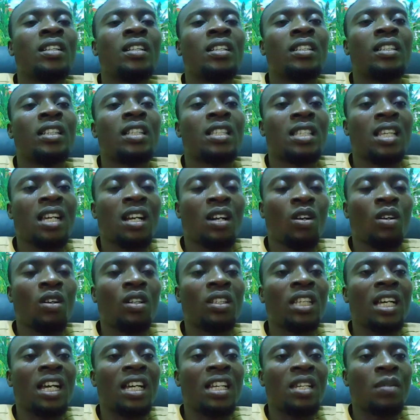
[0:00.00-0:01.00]
The
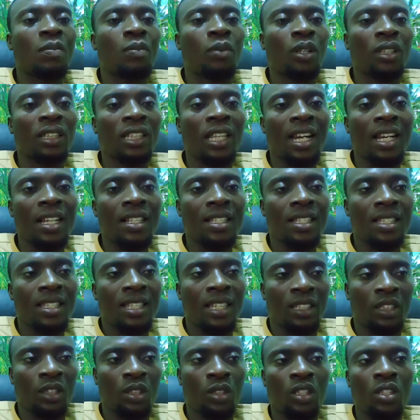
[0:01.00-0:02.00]
second and important
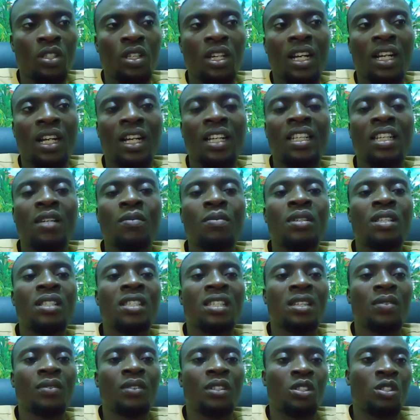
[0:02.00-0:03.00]
section in your academic
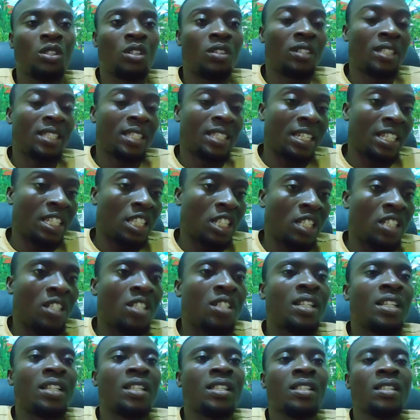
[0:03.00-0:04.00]
CV is your research
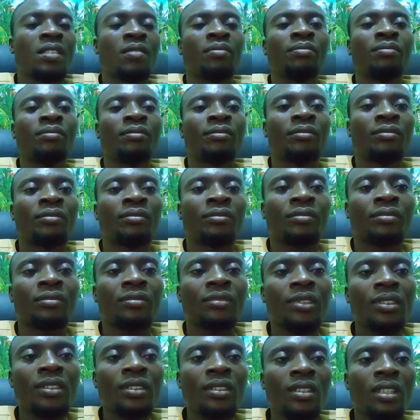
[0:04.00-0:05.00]
interest.
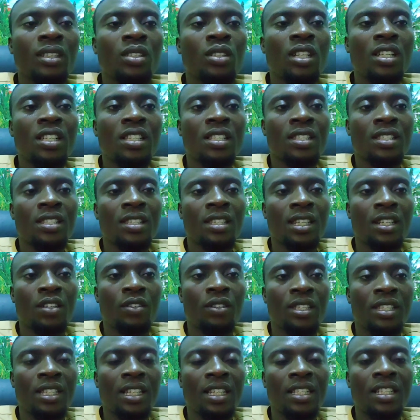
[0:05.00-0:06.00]
Your
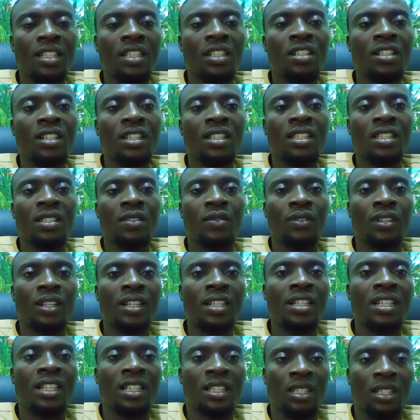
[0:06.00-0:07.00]
research interest is
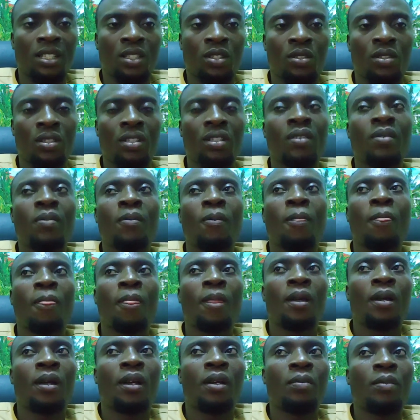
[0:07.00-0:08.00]
very necessary,
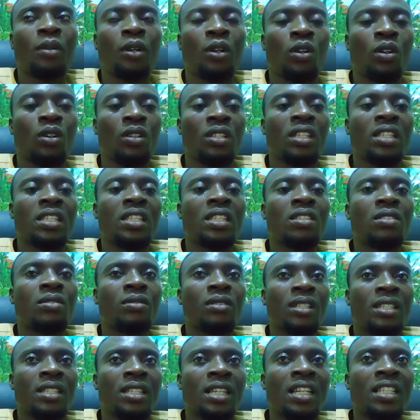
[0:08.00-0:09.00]
because it is the
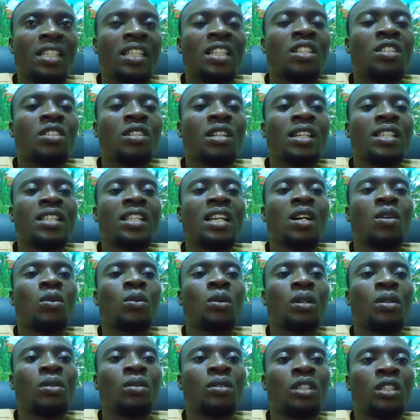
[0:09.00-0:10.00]
research interest that
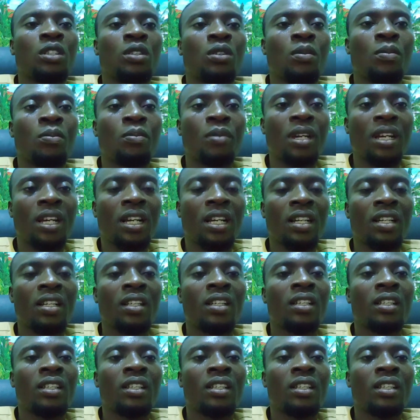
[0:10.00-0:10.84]
will make